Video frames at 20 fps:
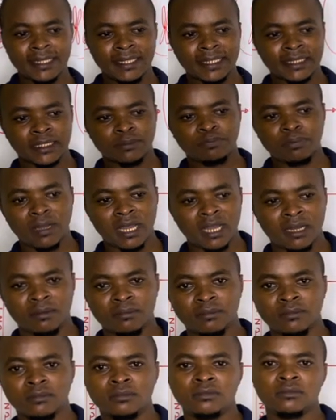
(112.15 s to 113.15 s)
the
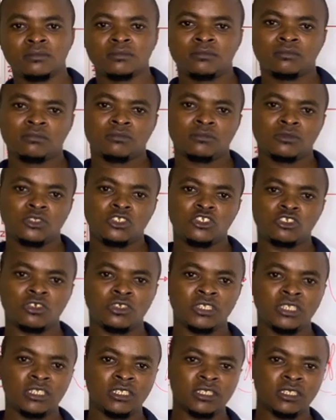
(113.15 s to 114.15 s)
sperm
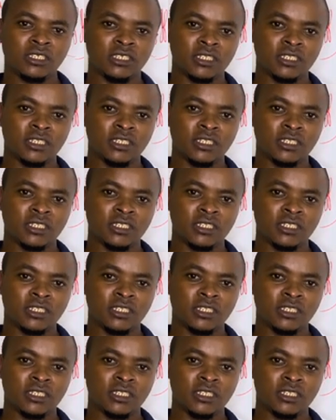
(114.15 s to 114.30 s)
joining,